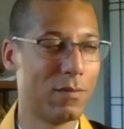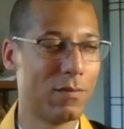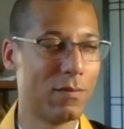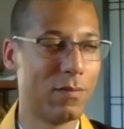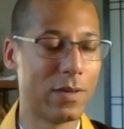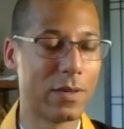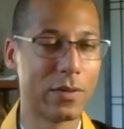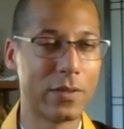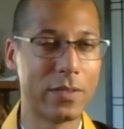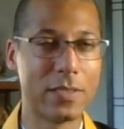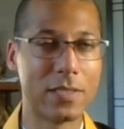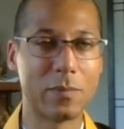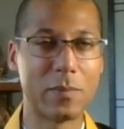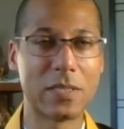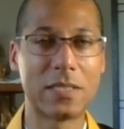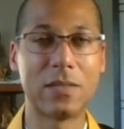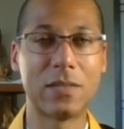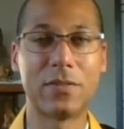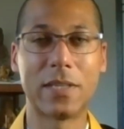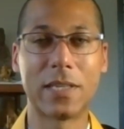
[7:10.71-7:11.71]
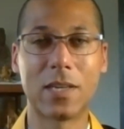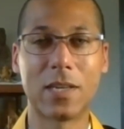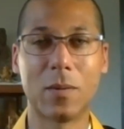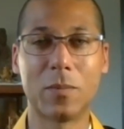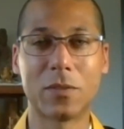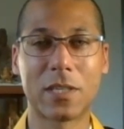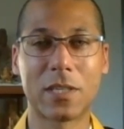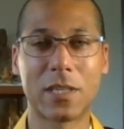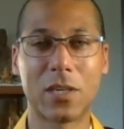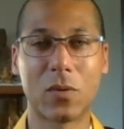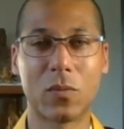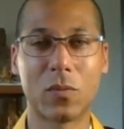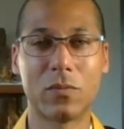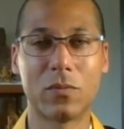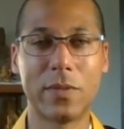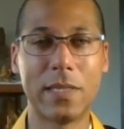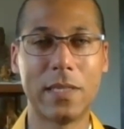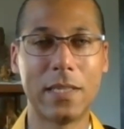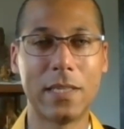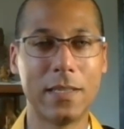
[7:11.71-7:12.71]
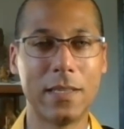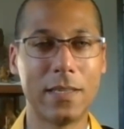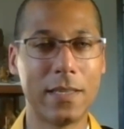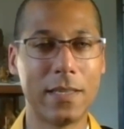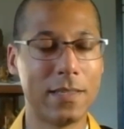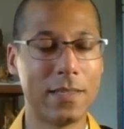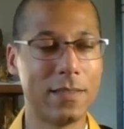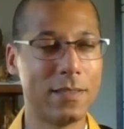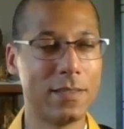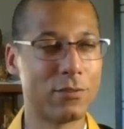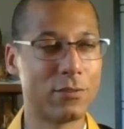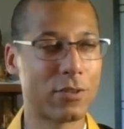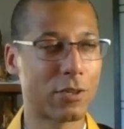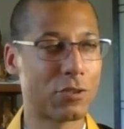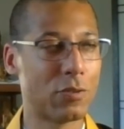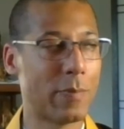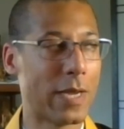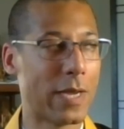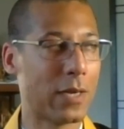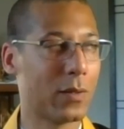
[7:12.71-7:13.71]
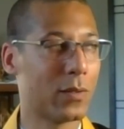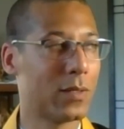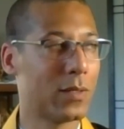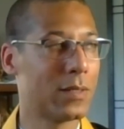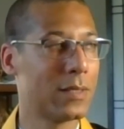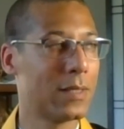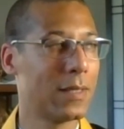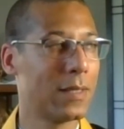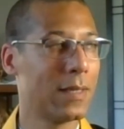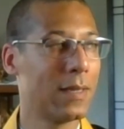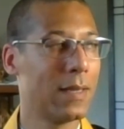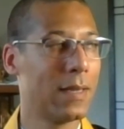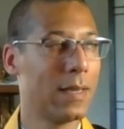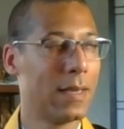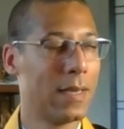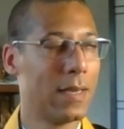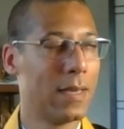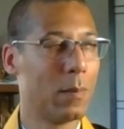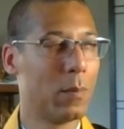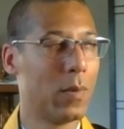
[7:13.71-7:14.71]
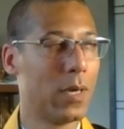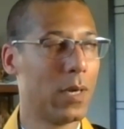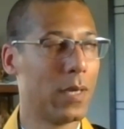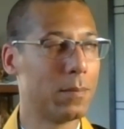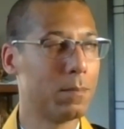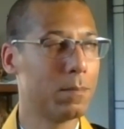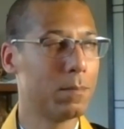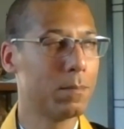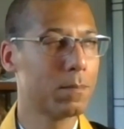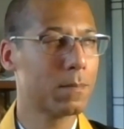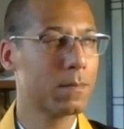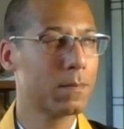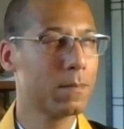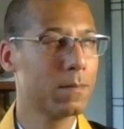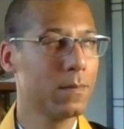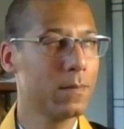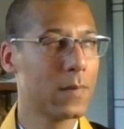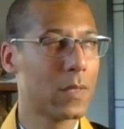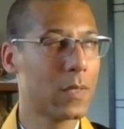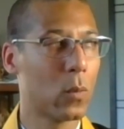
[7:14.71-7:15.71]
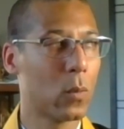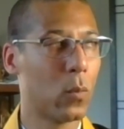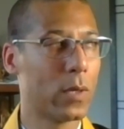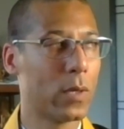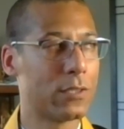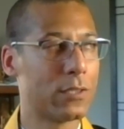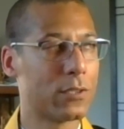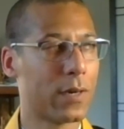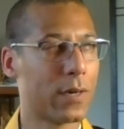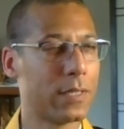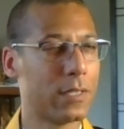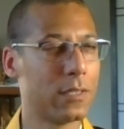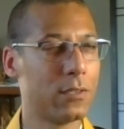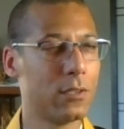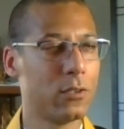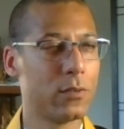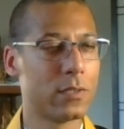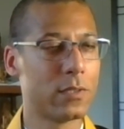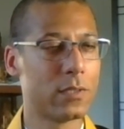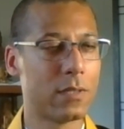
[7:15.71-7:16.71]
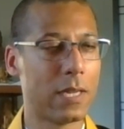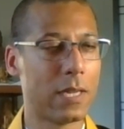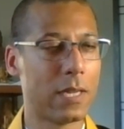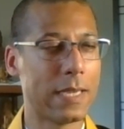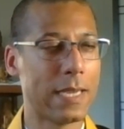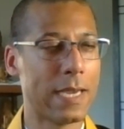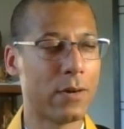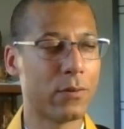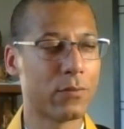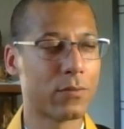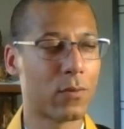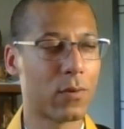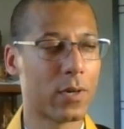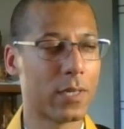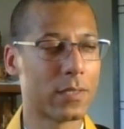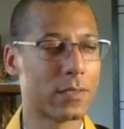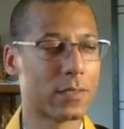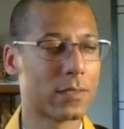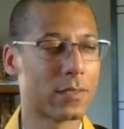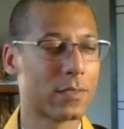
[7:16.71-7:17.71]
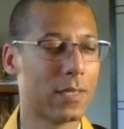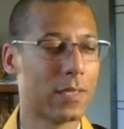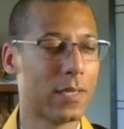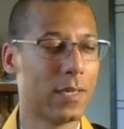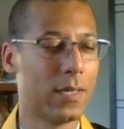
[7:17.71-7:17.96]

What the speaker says: very specific, almost like you're reading a instruction manual. But what he's trying to do is lay out for us